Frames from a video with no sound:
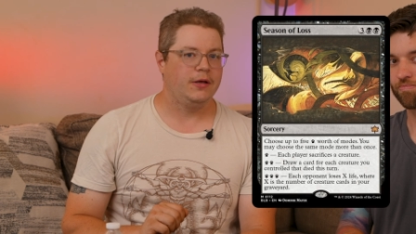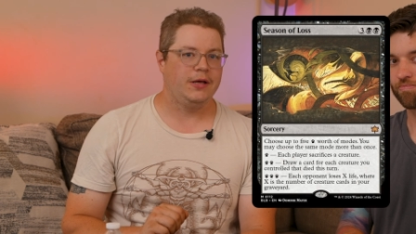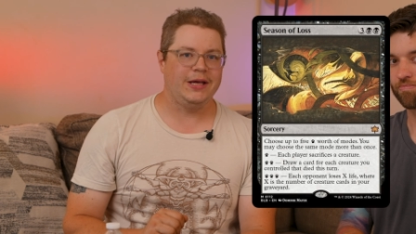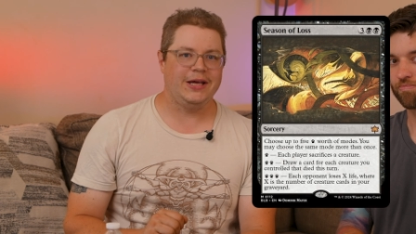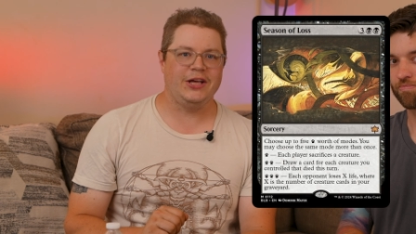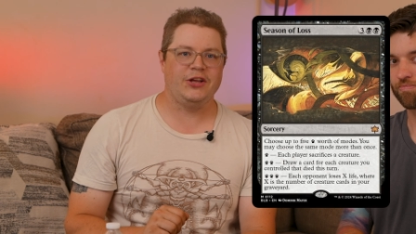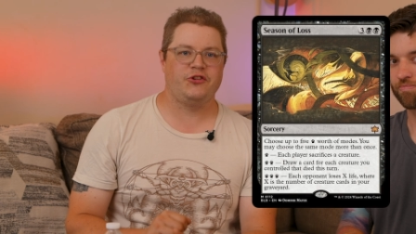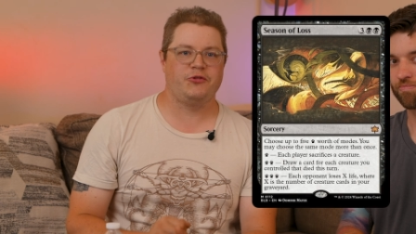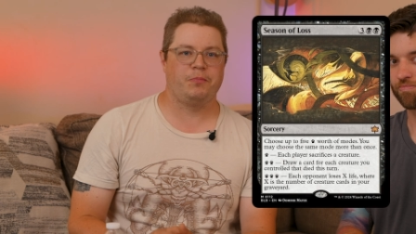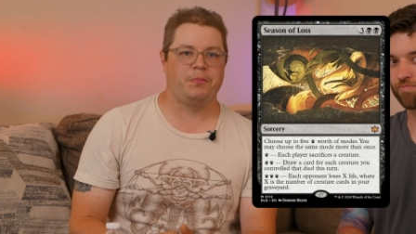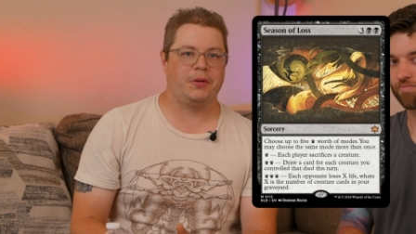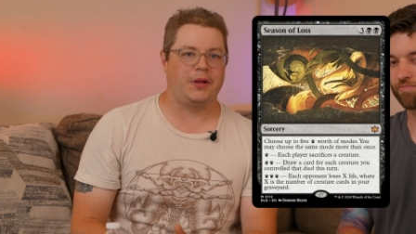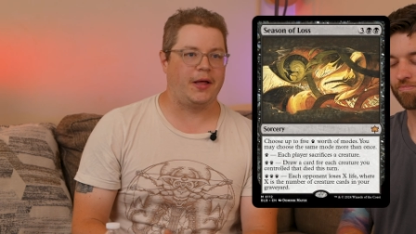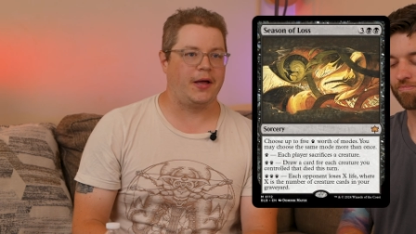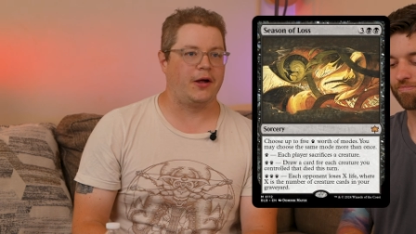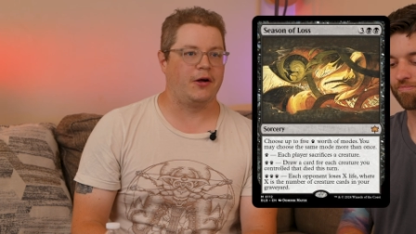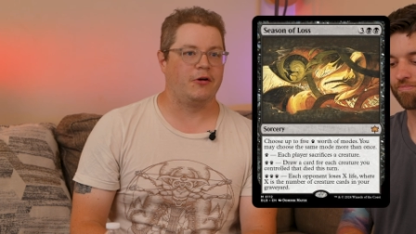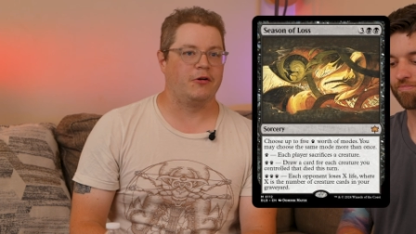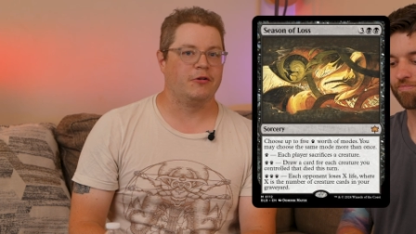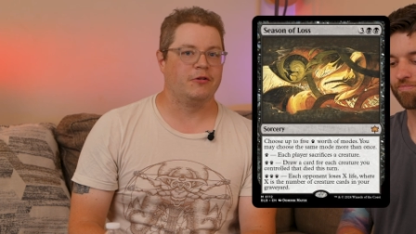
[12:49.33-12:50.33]
each
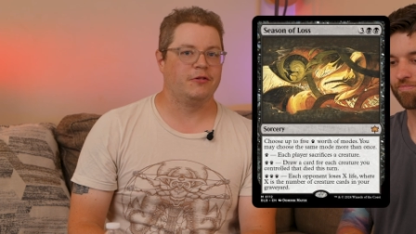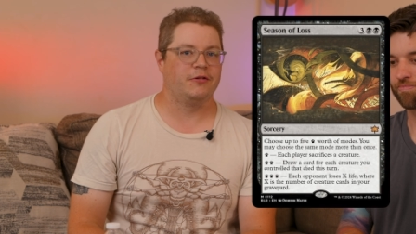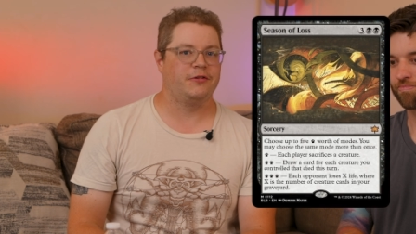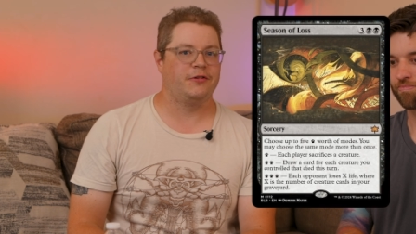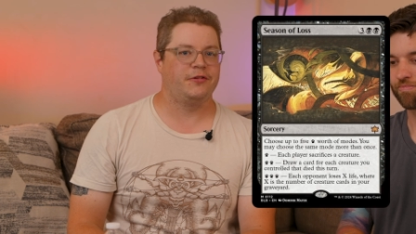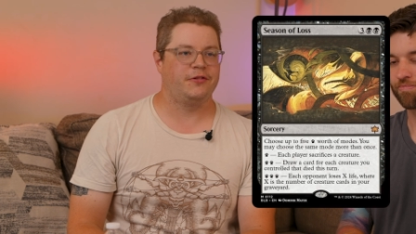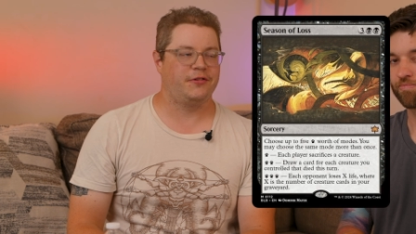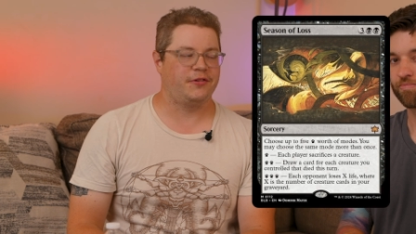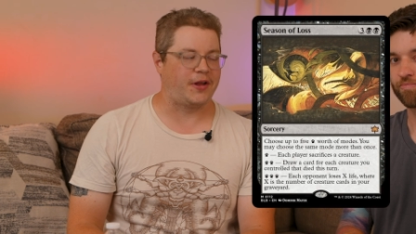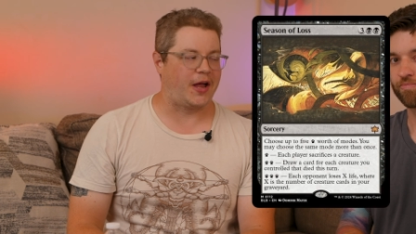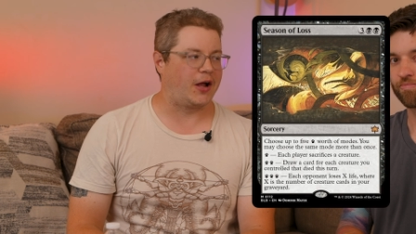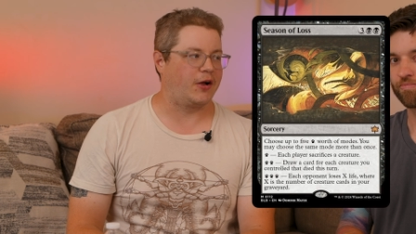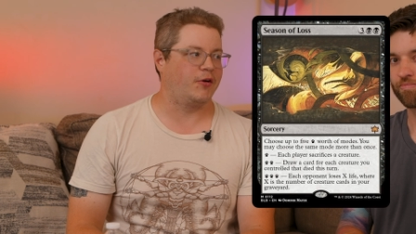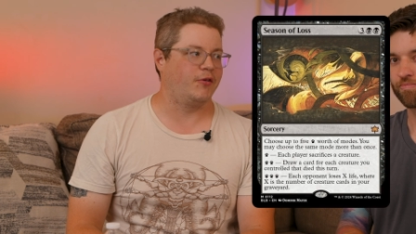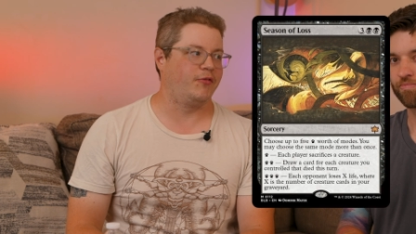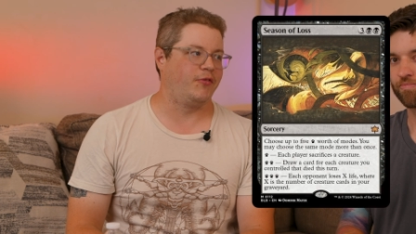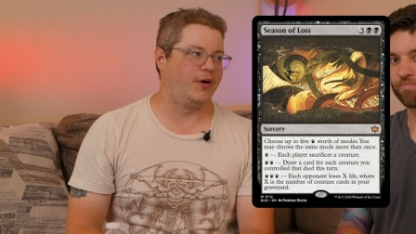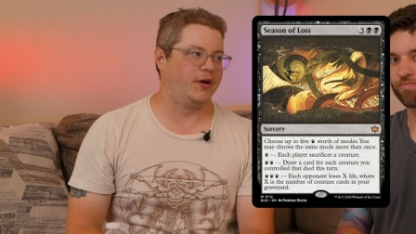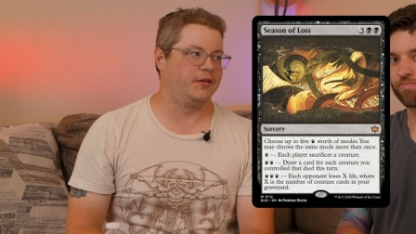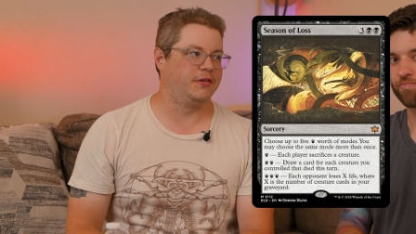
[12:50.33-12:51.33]
player
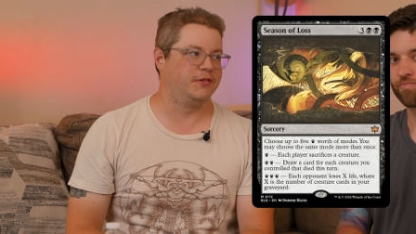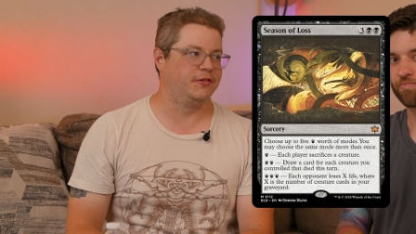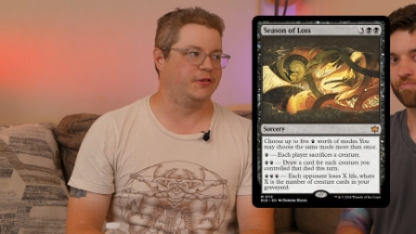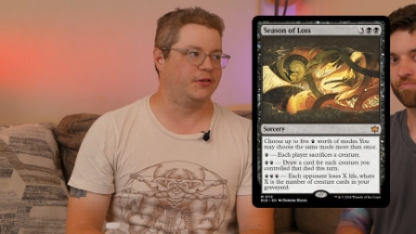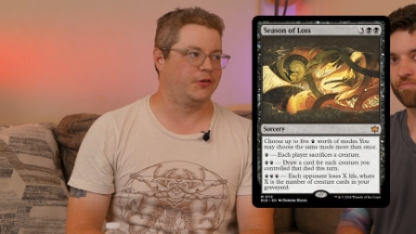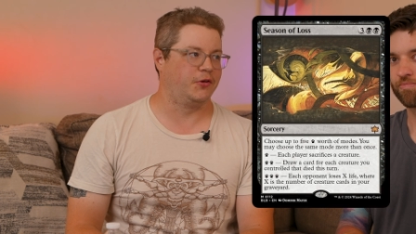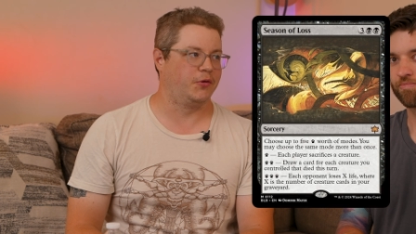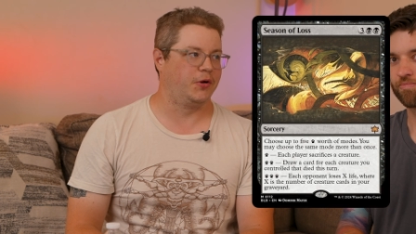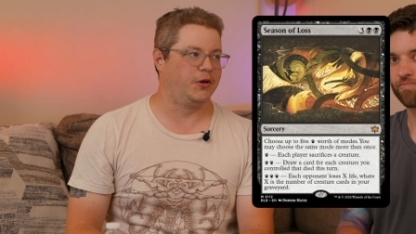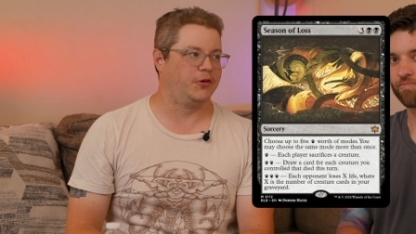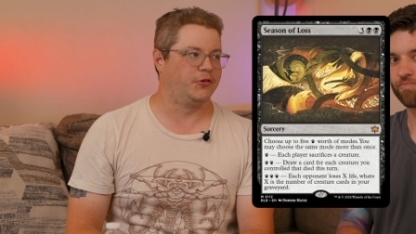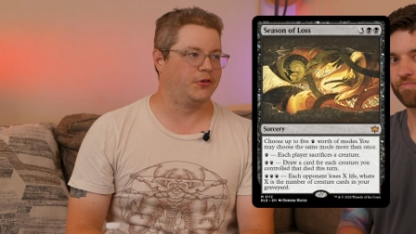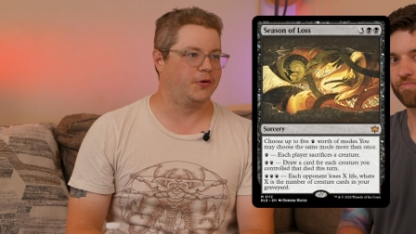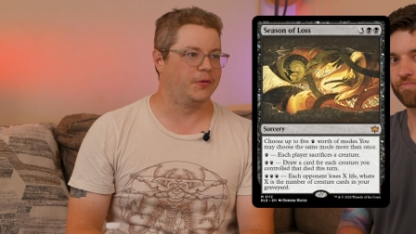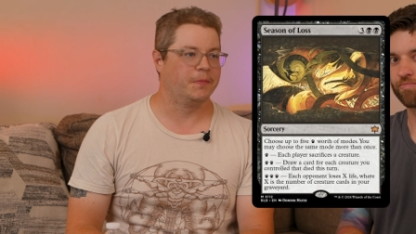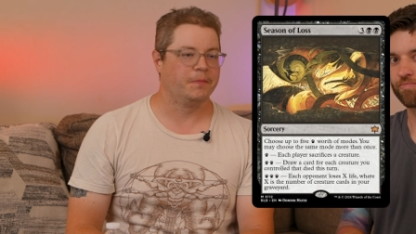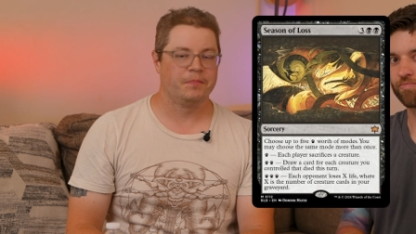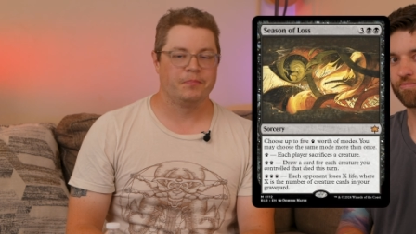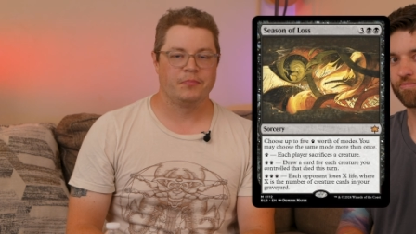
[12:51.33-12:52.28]
sacrifices a creature.